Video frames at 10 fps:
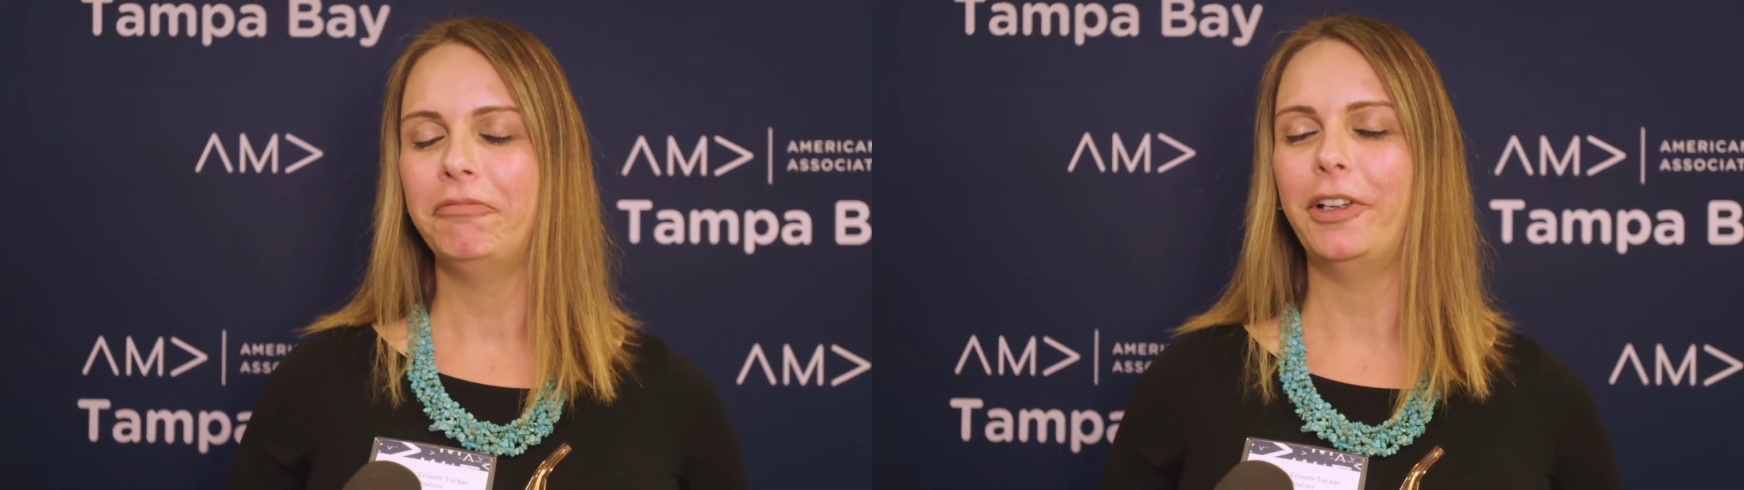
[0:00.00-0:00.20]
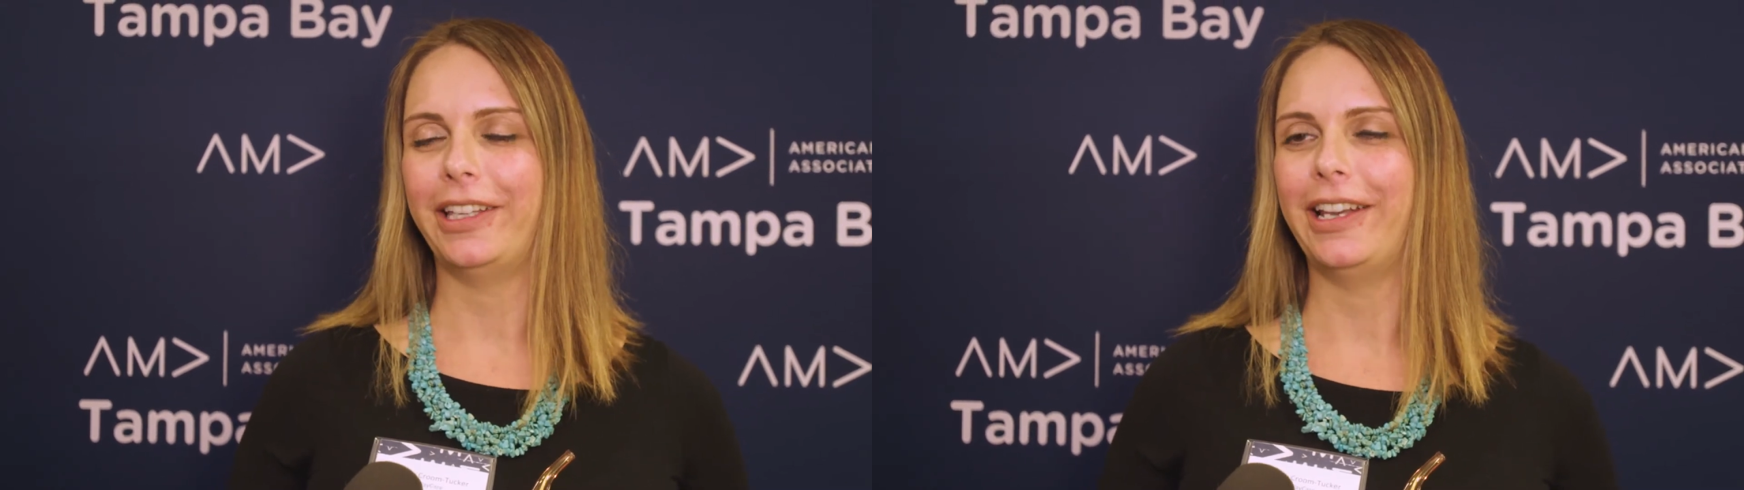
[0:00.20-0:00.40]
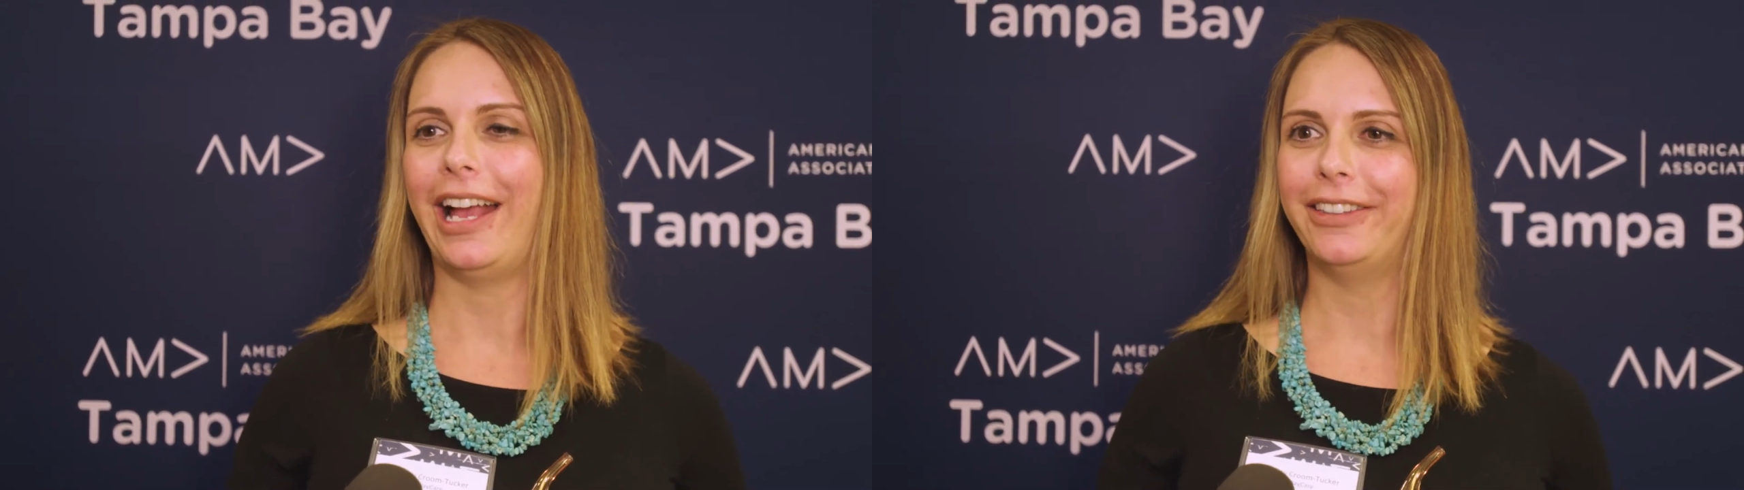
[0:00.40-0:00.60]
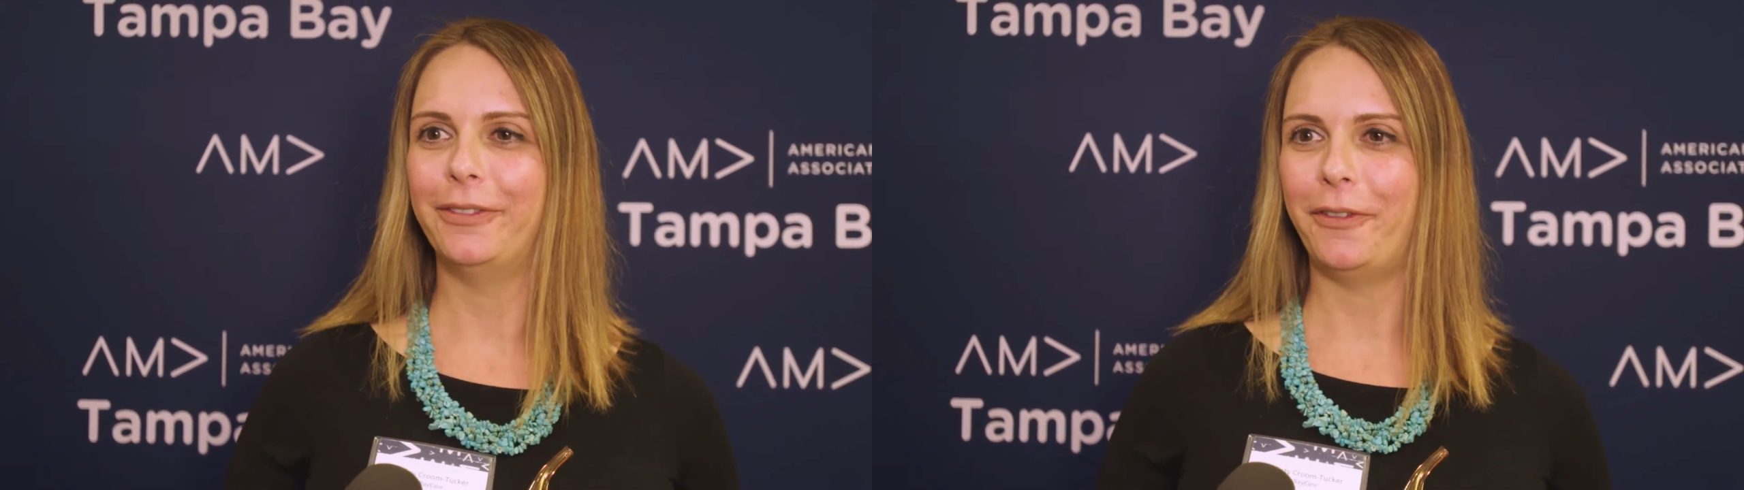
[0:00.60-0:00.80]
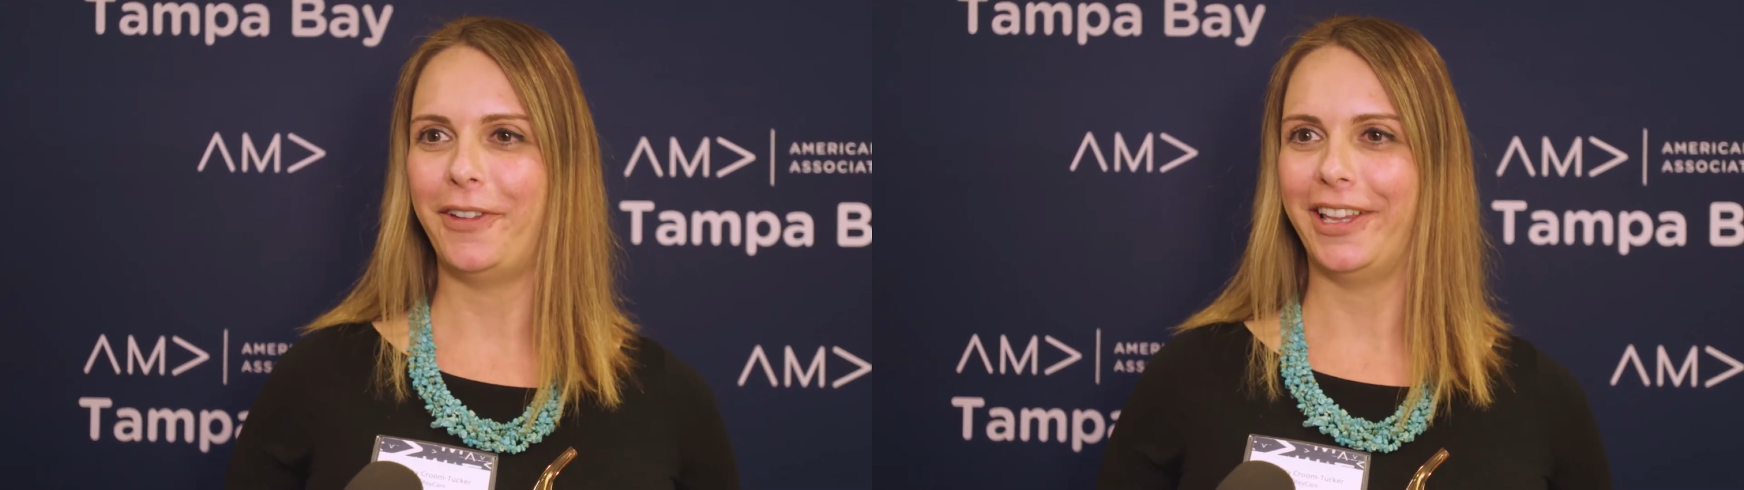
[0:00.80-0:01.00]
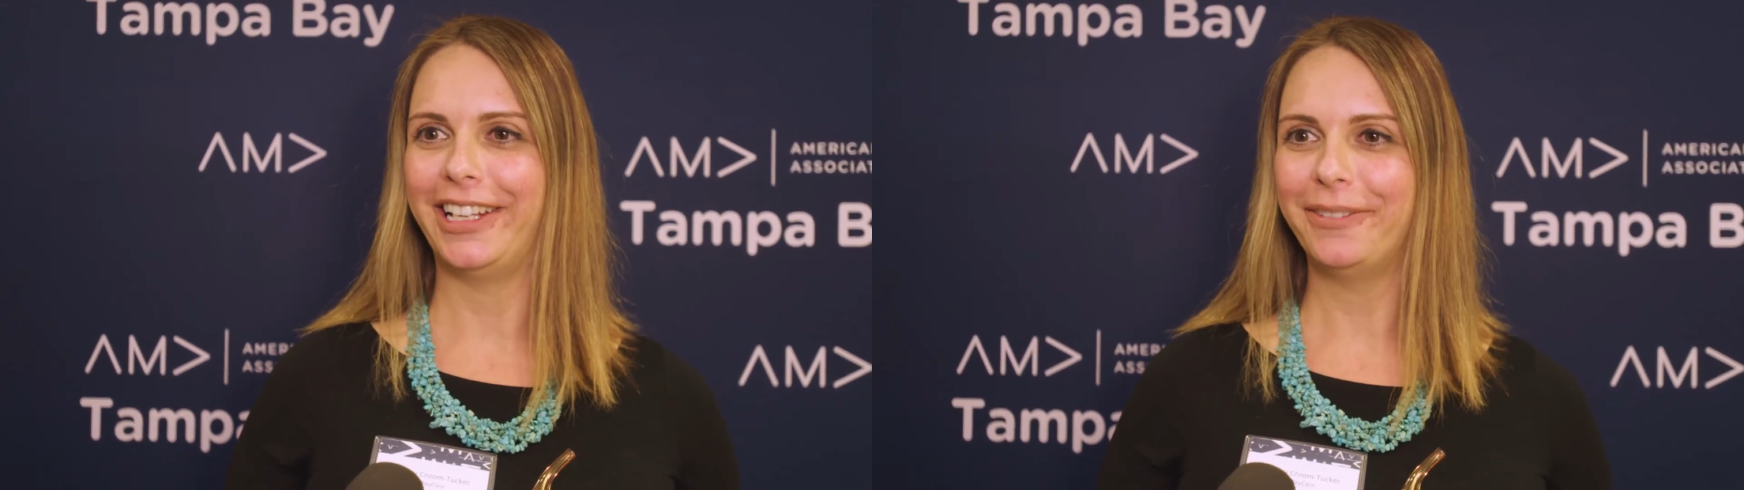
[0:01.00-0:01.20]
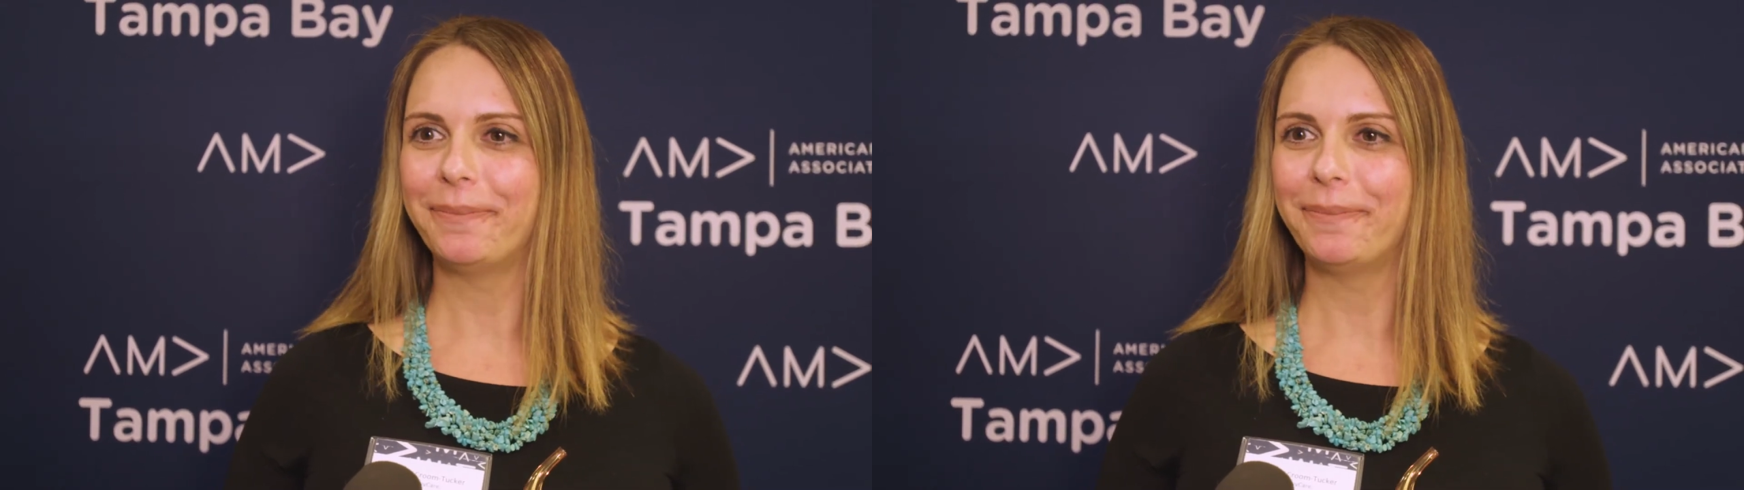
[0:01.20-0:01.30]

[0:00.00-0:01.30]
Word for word: really nice and fulfilling.